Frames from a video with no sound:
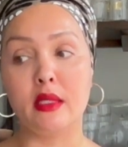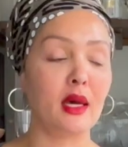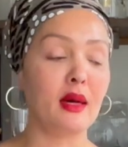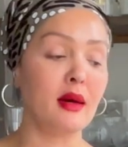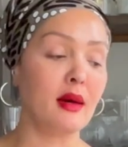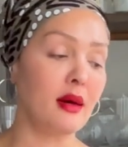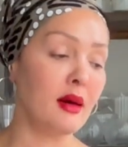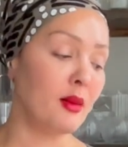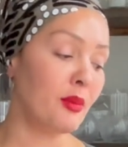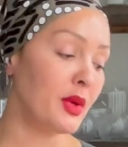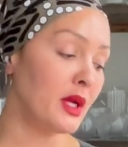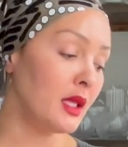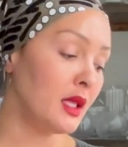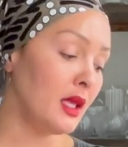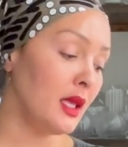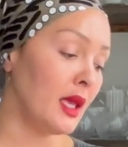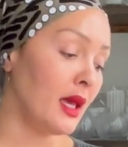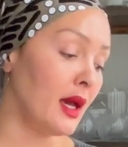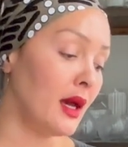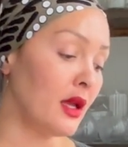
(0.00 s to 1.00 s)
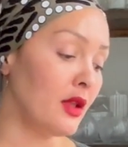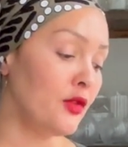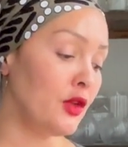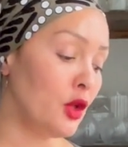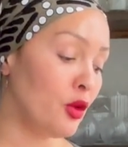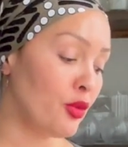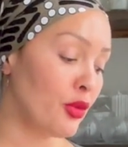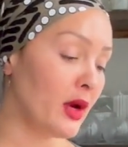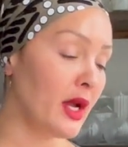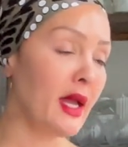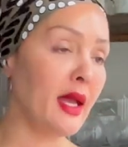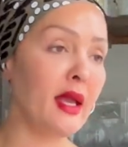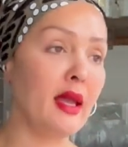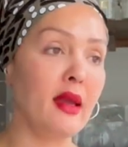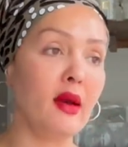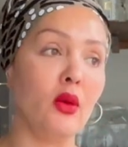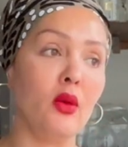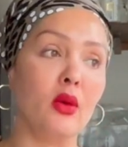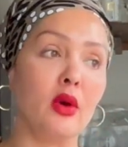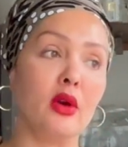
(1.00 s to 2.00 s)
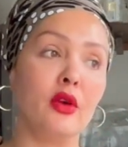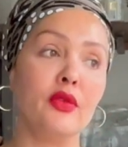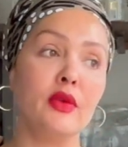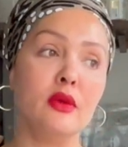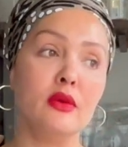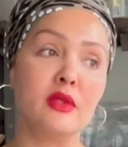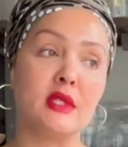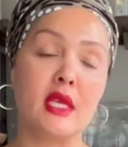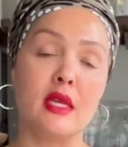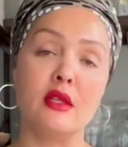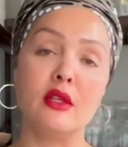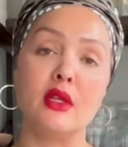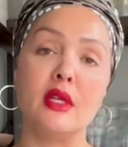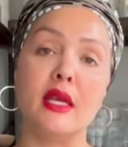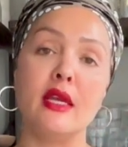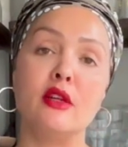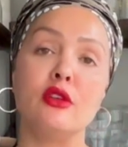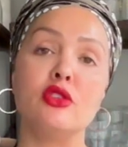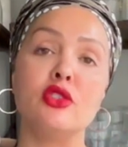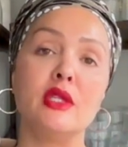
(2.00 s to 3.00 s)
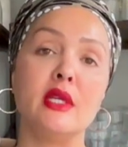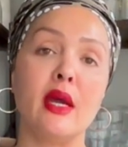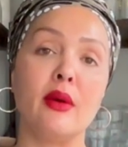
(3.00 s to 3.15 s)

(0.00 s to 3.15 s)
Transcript: But yeah, if you pray or if you send good energy,